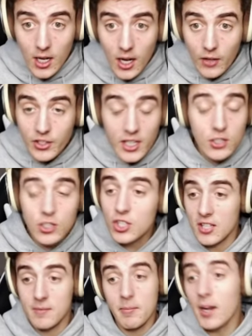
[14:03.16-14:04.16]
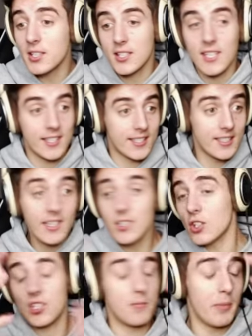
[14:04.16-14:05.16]
Ninjas and muskets,
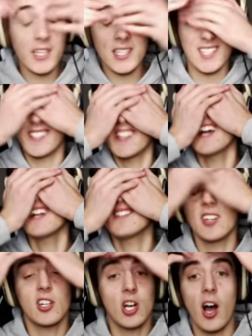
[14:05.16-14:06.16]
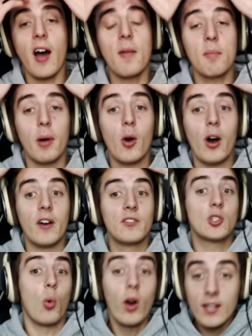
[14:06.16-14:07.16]
ninjas and muskets. That is the combo of
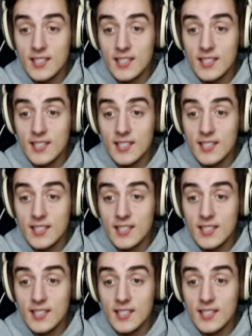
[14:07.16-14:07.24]
twenty